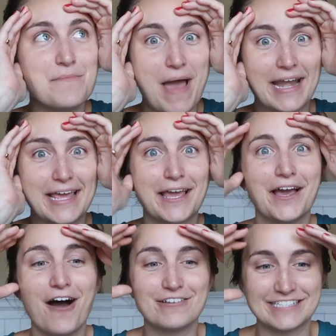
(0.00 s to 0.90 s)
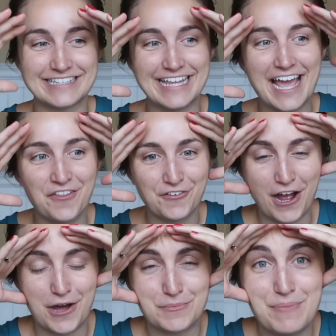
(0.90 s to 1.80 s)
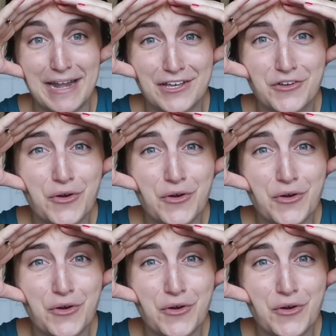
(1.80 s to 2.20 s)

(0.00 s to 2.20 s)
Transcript: Betty, I was like laying on the ground, Betty,